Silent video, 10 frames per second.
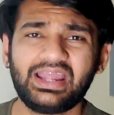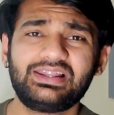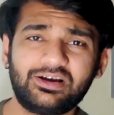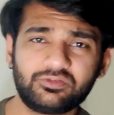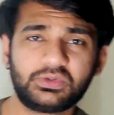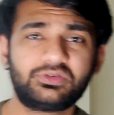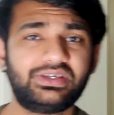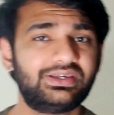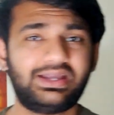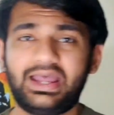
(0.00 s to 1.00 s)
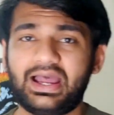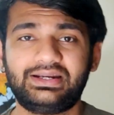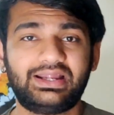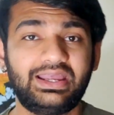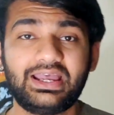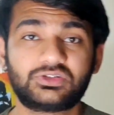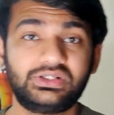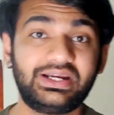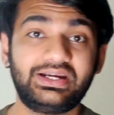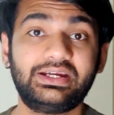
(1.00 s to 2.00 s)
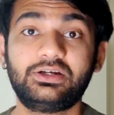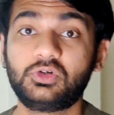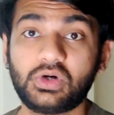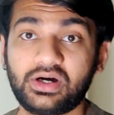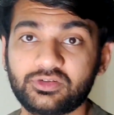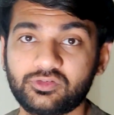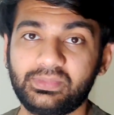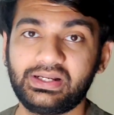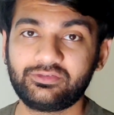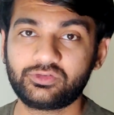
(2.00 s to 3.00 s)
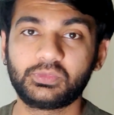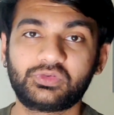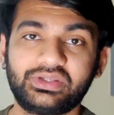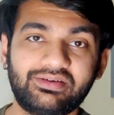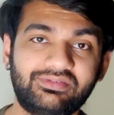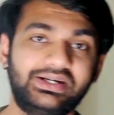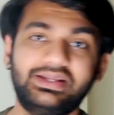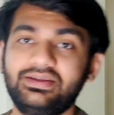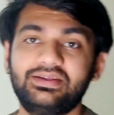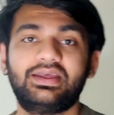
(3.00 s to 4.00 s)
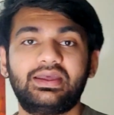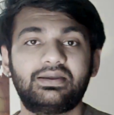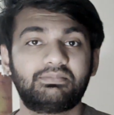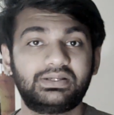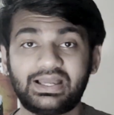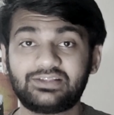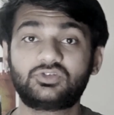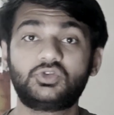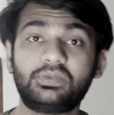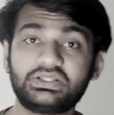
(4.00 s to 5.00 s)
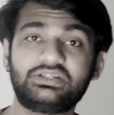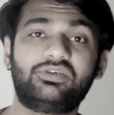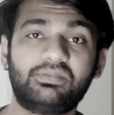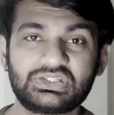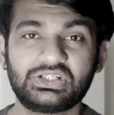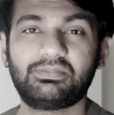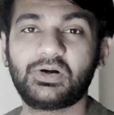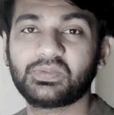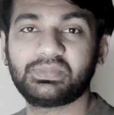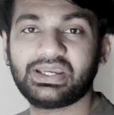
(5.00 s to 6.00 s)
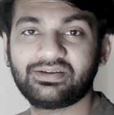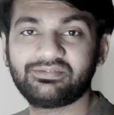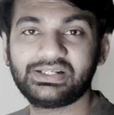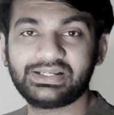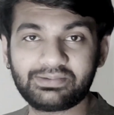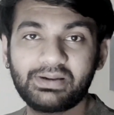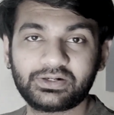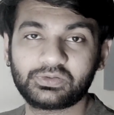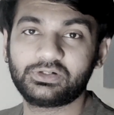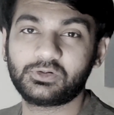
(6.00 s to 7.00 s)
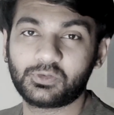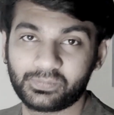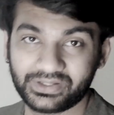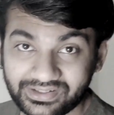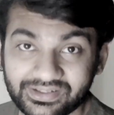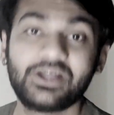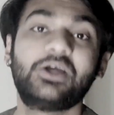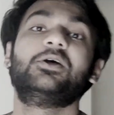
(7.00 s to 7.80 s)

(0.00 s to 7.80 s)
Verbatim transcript: I love music and I actually dedicate two hours of my life to music every day. But that's too much information about me and we'll get back to the topic.